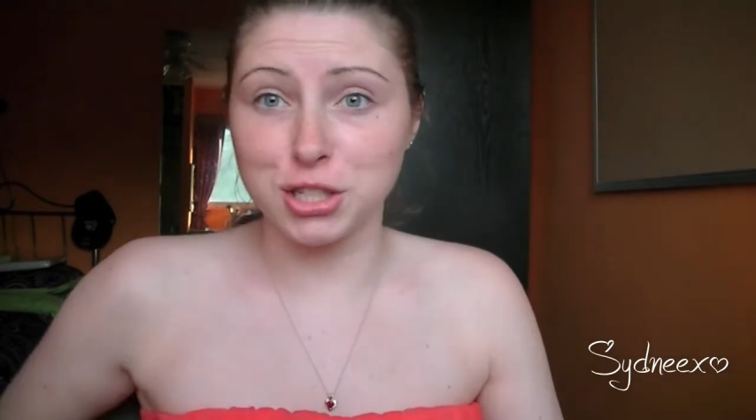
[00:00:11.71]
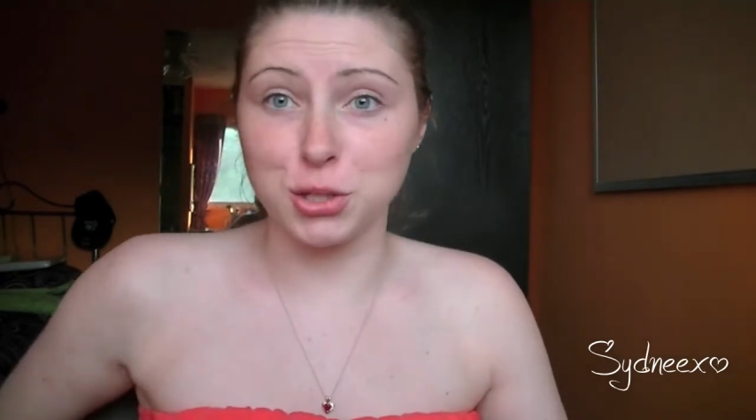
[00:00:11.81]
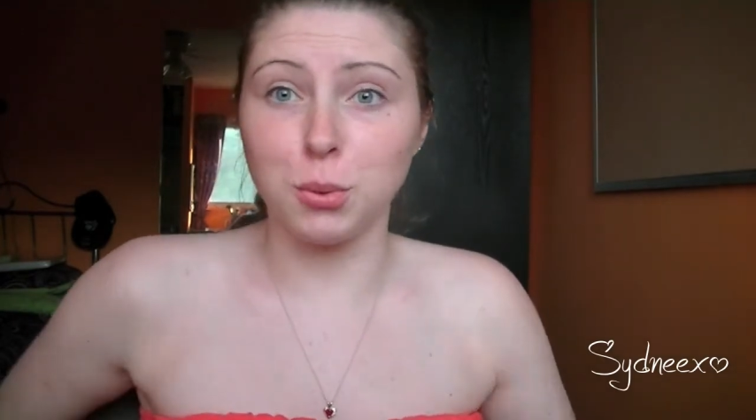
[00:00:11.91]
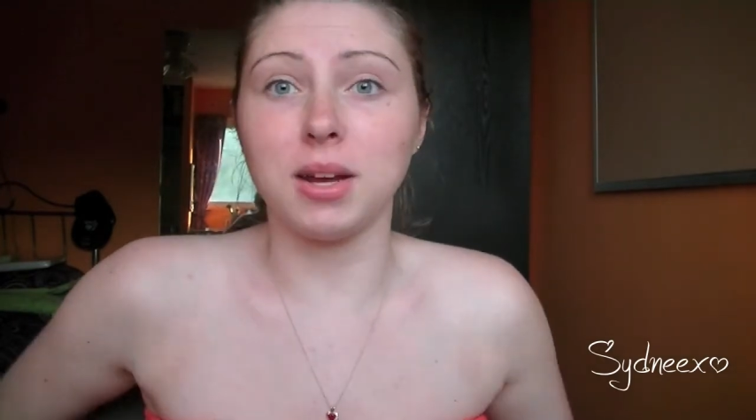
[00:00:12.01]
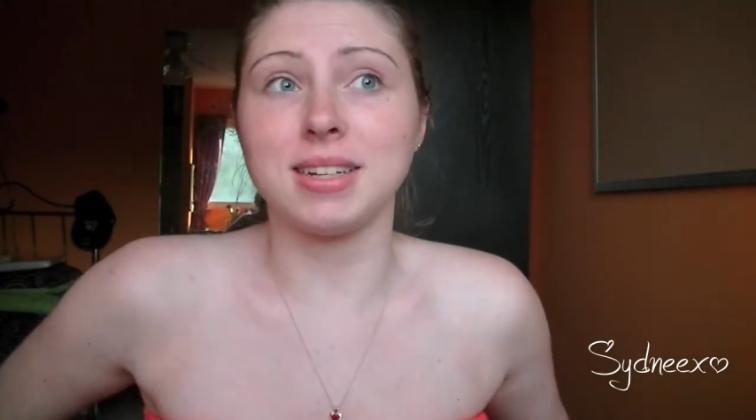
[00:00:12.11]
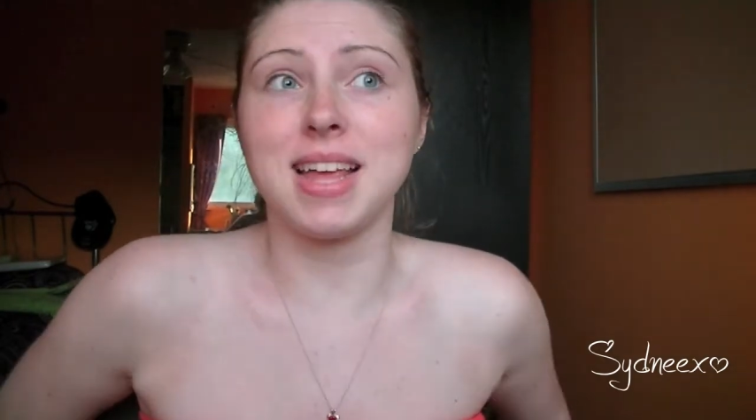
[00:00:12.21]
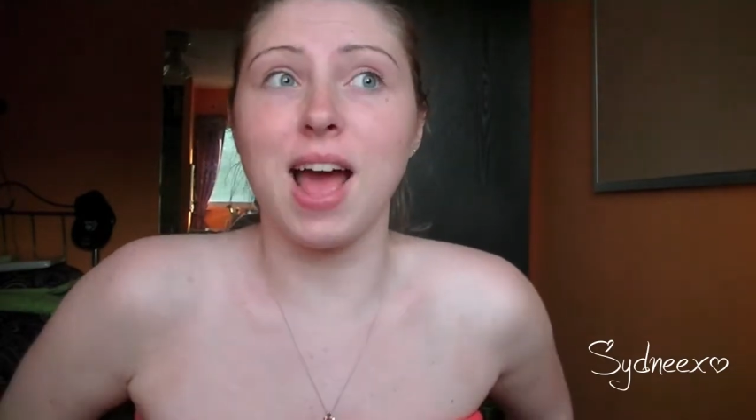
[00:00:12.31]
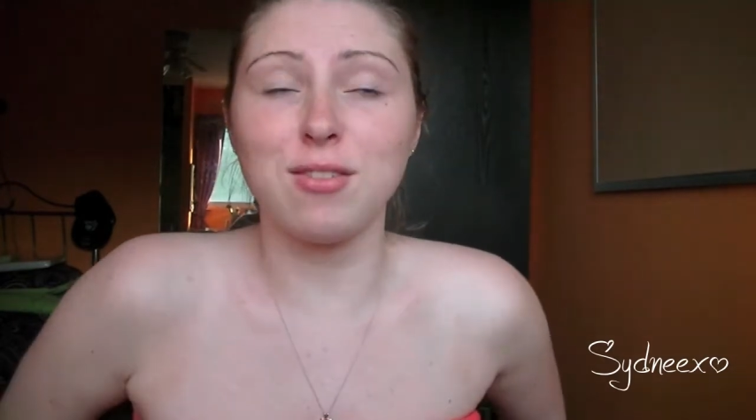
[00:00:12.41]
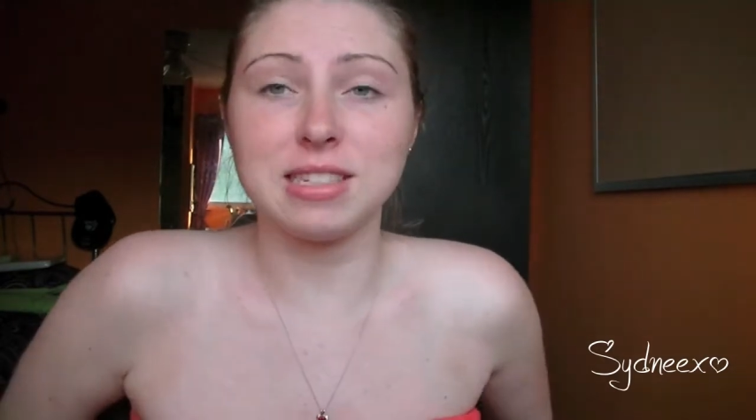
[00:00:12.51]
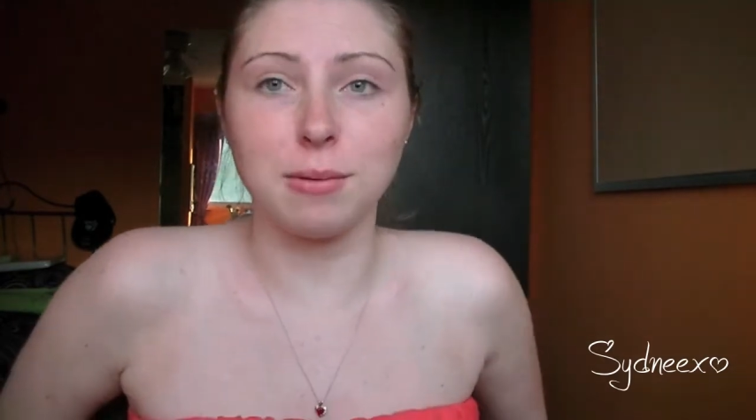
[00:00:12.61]
do one because I
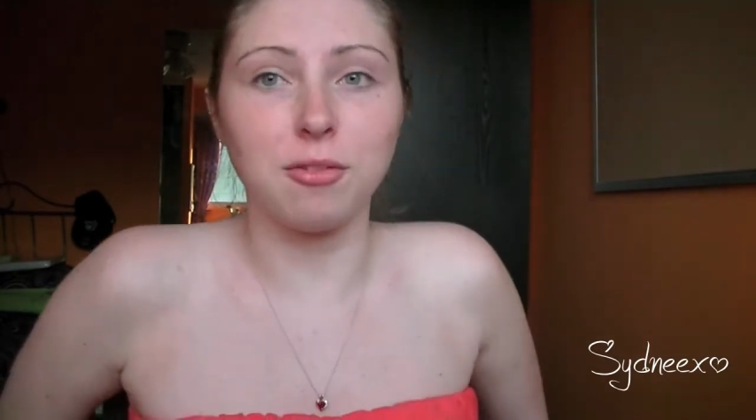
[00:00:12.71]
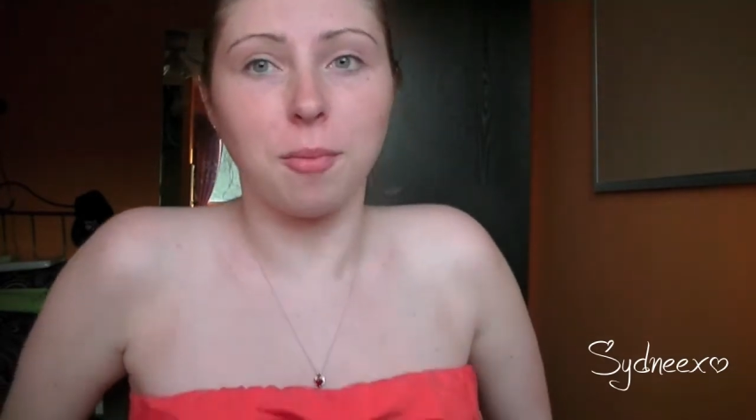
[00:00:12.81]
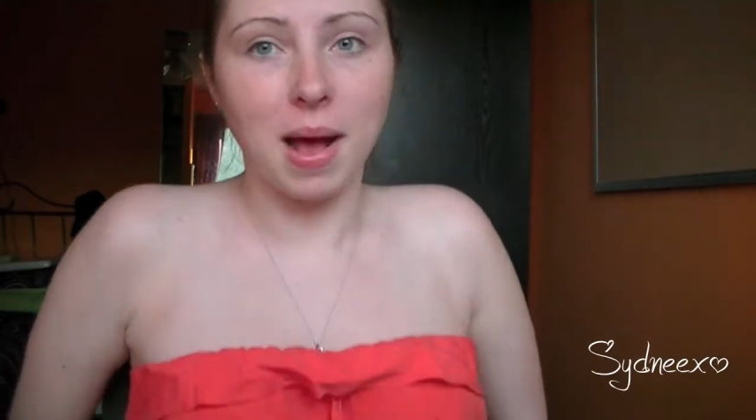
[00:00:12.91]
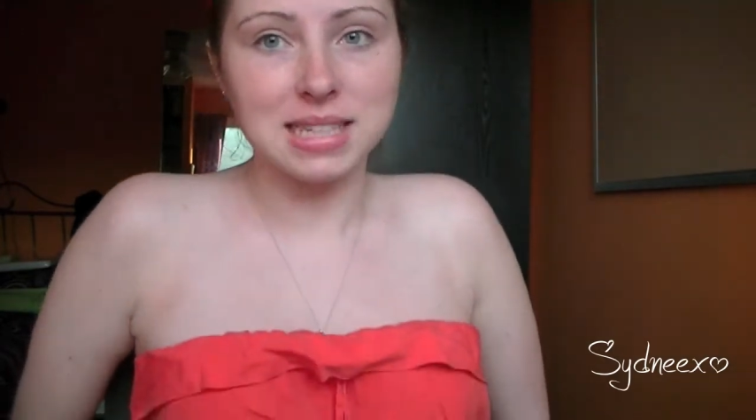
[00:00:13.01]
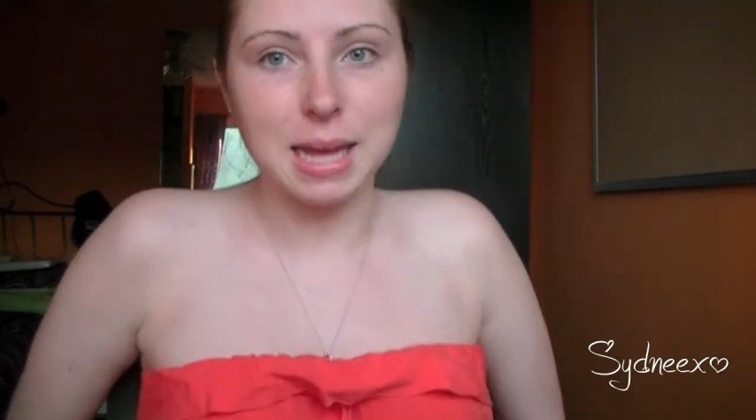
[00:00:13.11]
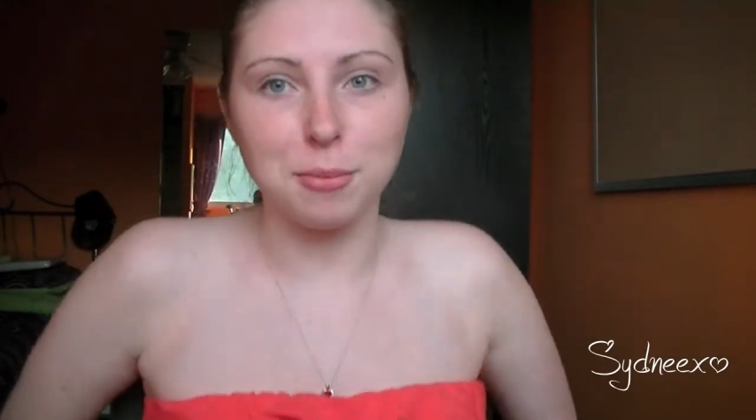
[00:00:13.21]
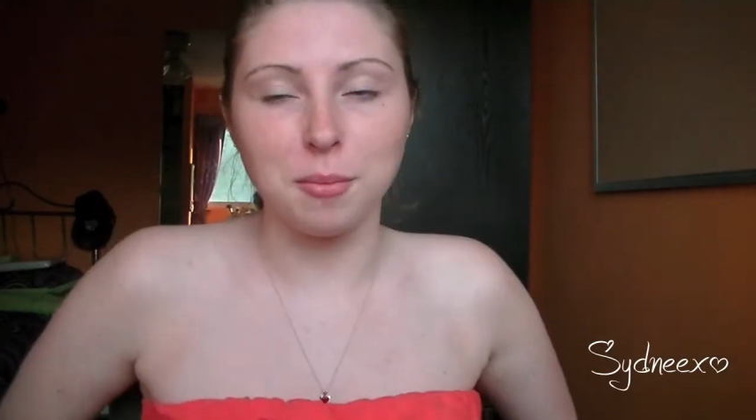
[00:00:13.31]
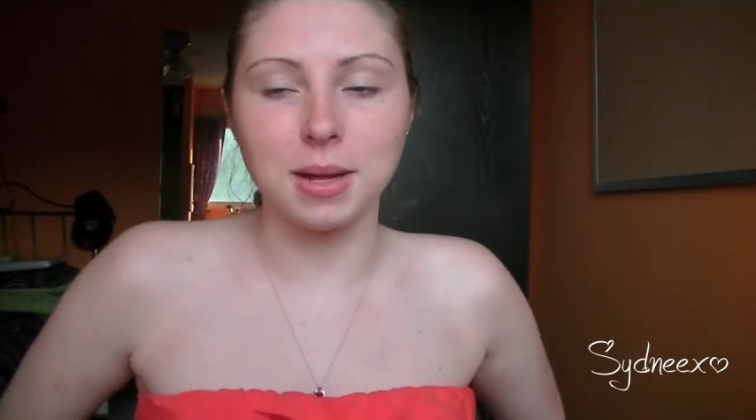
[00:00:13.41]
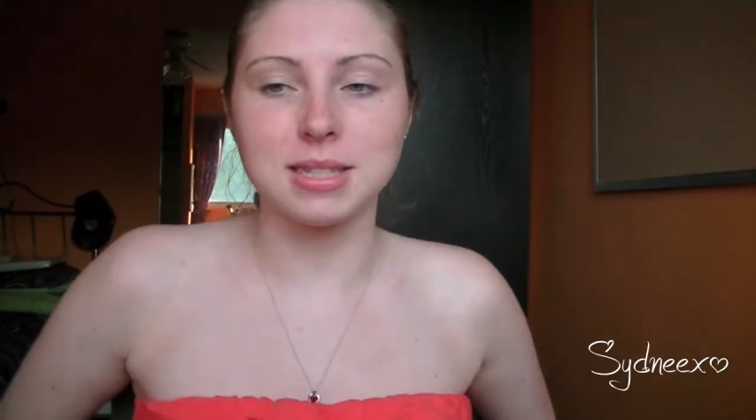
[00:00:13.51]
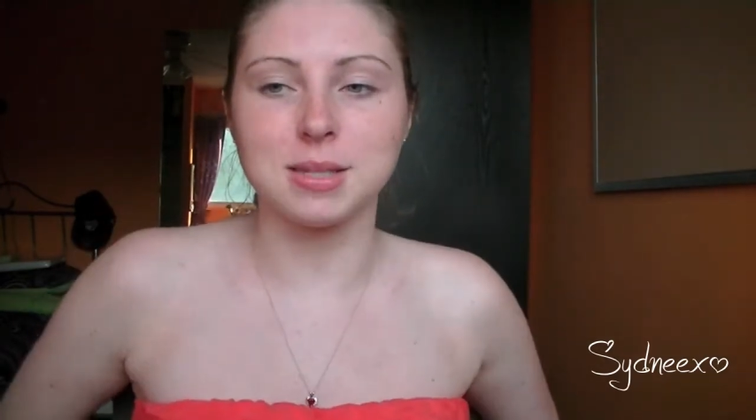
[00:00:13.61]
haven't done one for the past couple
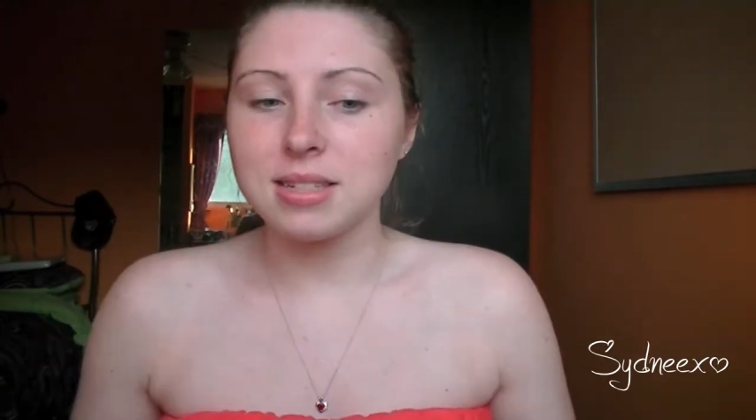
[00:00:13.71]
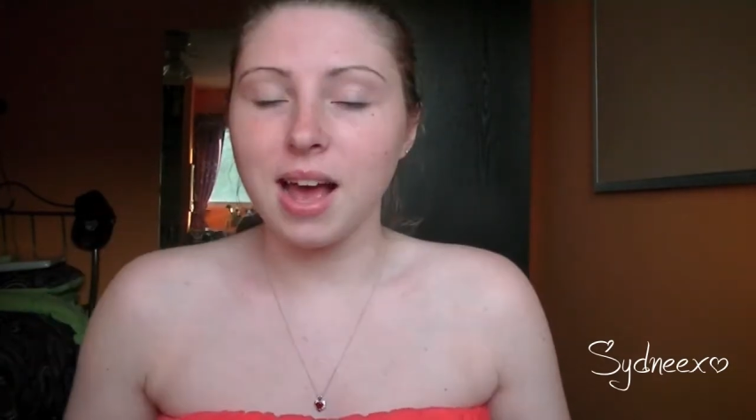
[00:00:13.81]
of months.